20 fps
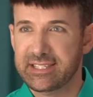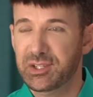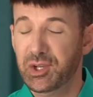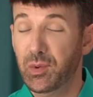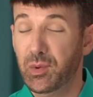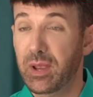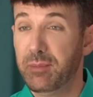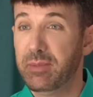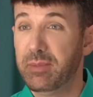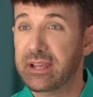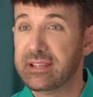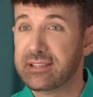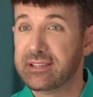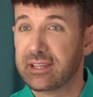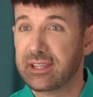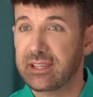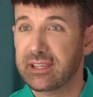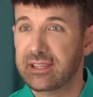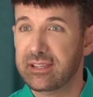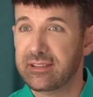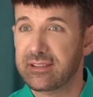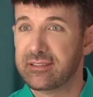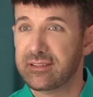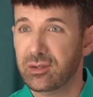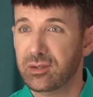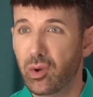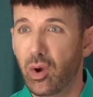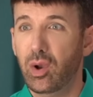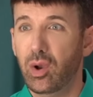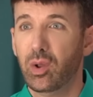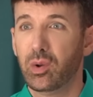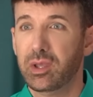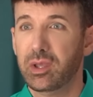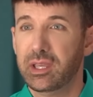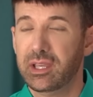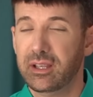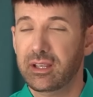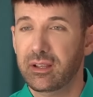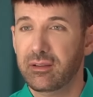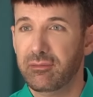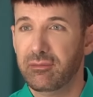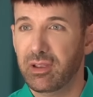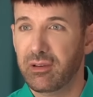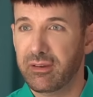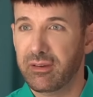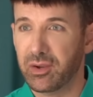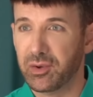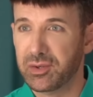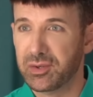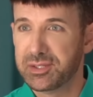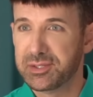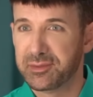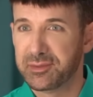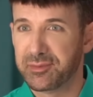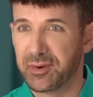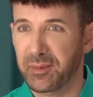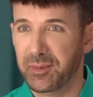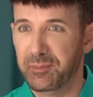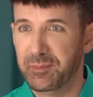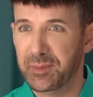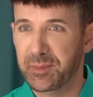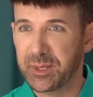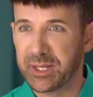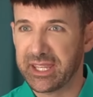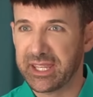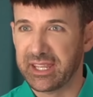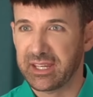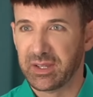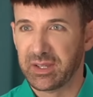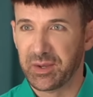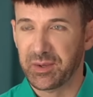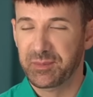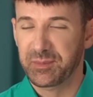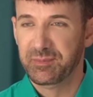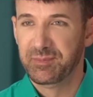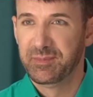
new ambassador is not looking very good from the get-go.